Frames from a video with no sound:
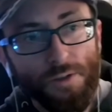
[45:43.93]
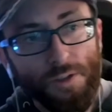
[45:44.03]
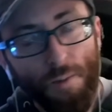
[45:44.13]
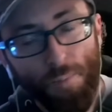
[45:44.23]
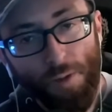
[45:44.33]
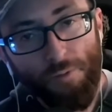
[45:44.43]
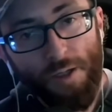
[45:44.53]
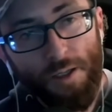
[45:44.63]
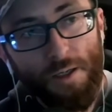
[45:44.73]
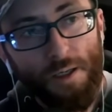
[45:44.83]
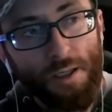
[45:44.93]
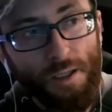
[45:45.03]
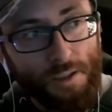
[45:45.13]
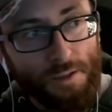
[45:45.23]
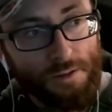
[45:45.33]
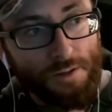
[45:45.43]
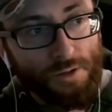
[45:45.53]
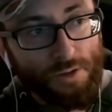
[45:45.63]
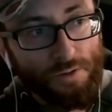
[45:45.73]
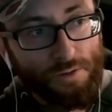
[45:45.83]
Oblivion is
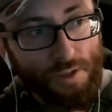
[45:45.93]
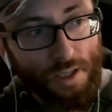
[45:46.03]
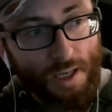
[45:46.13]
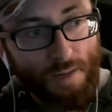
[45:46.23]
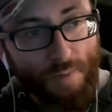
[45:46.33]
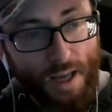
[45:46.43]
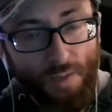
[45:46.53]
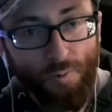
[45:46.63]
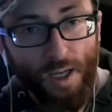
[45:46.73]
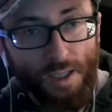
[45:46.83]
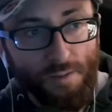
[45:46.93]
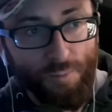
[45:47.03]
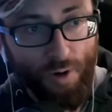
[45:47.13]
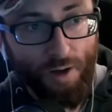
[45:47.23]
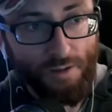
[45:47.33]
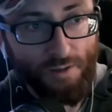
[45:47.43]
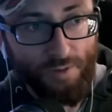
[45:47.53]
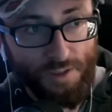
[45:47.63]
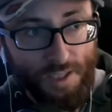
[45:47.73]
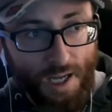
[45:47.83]
in many ways a product of
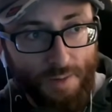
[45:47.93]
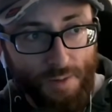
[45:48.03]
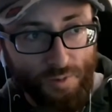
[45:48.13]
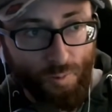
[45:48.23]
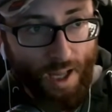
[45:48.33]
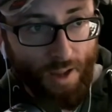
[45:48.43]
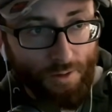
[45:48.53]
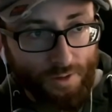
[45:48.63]
its time as well.